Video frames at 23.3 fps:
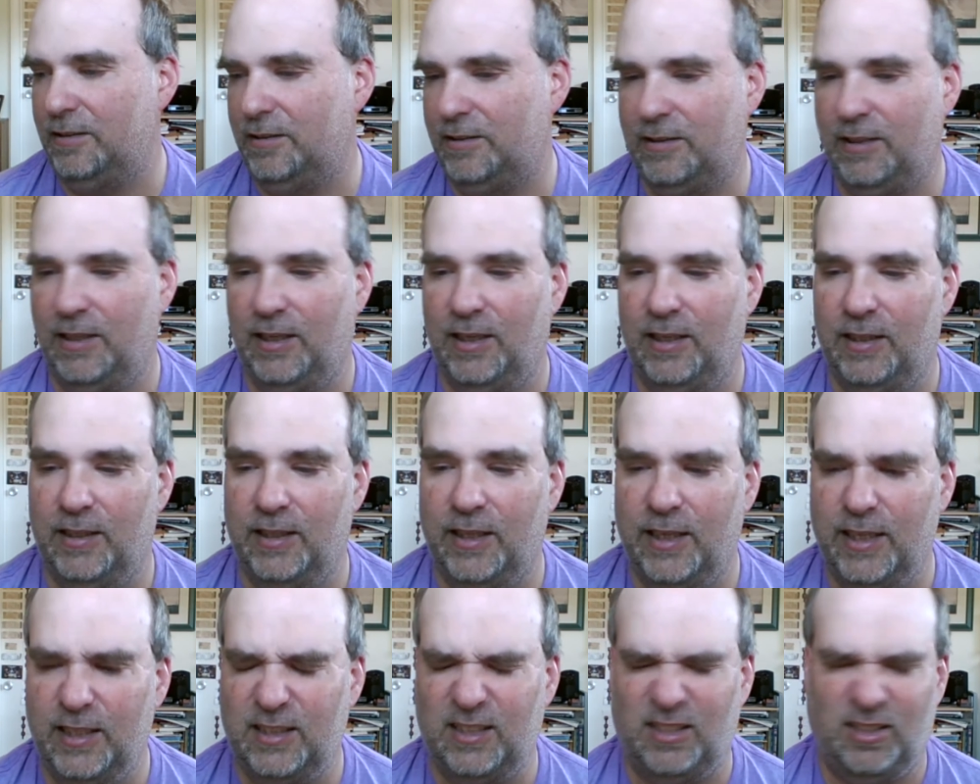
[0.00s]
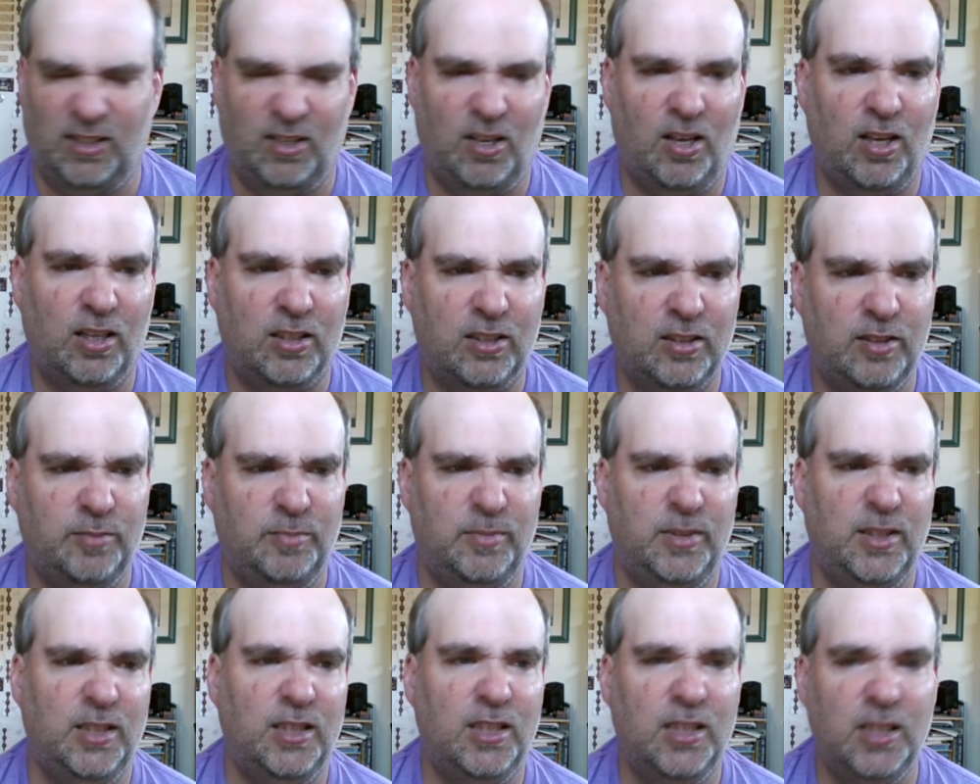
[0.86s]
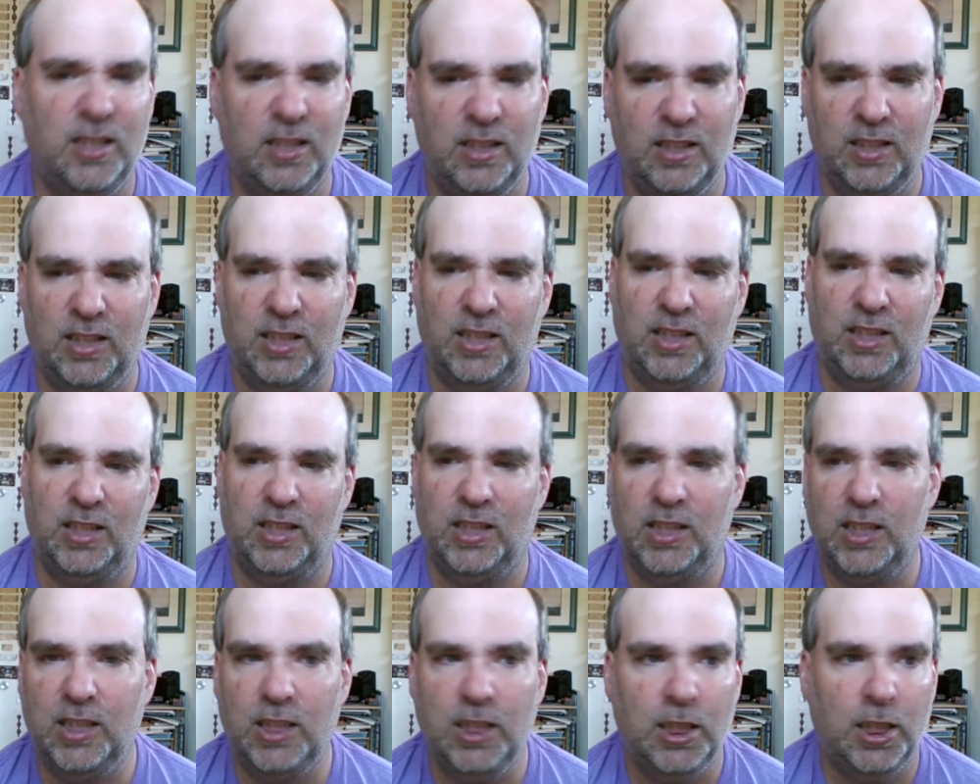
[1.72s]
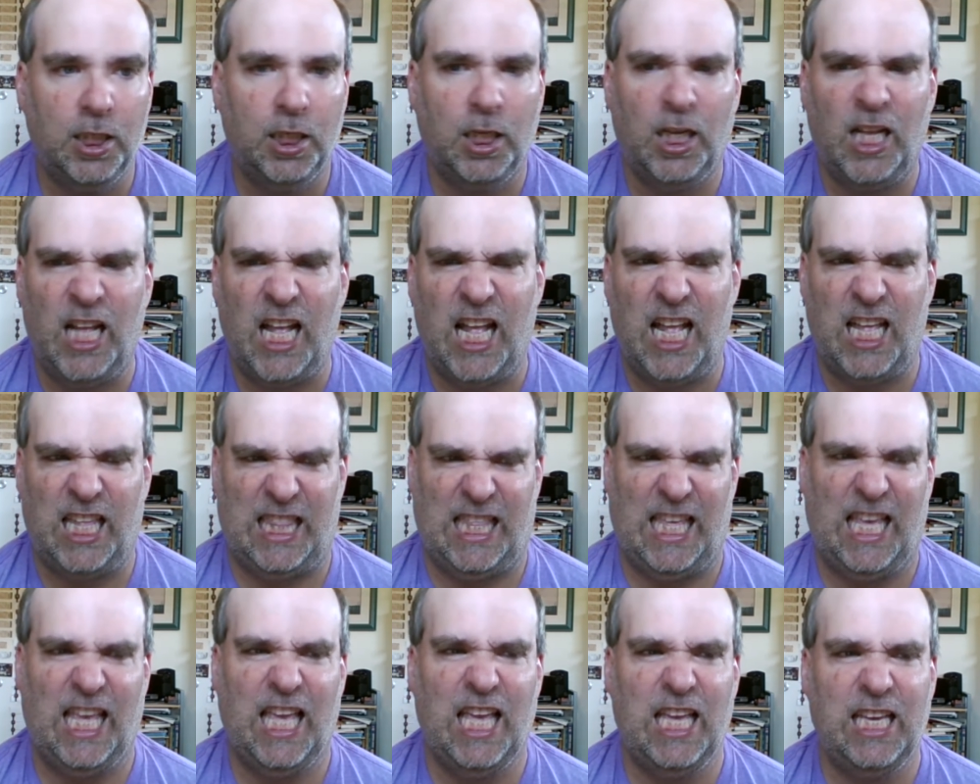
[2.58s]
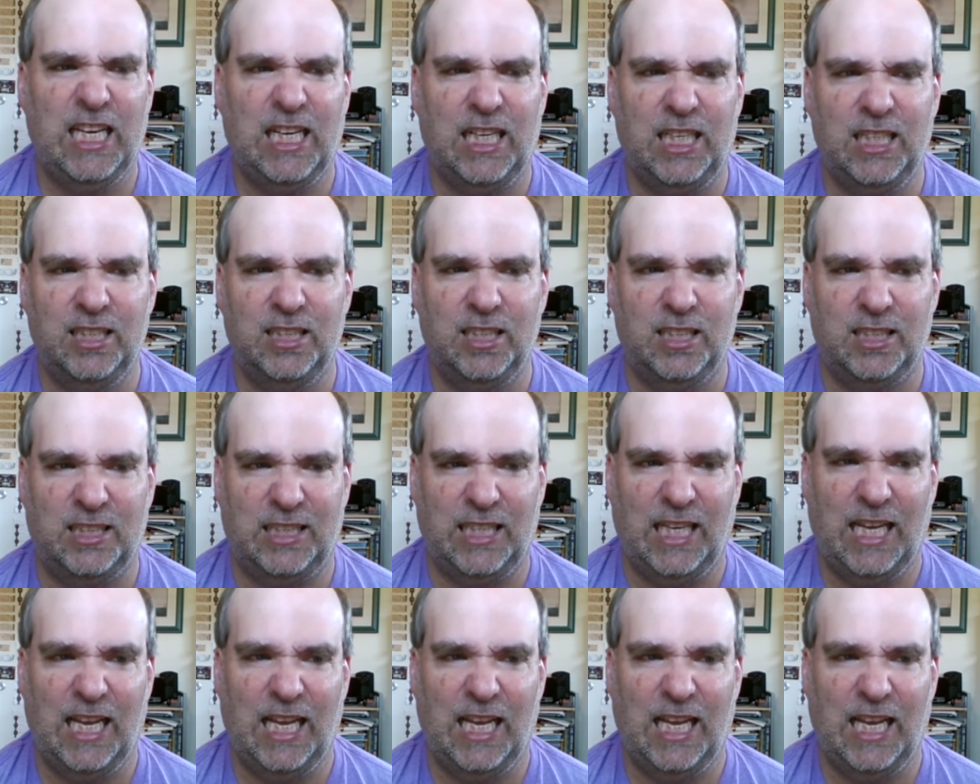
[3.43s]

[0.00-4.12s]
though: the Usos versus RK Bro.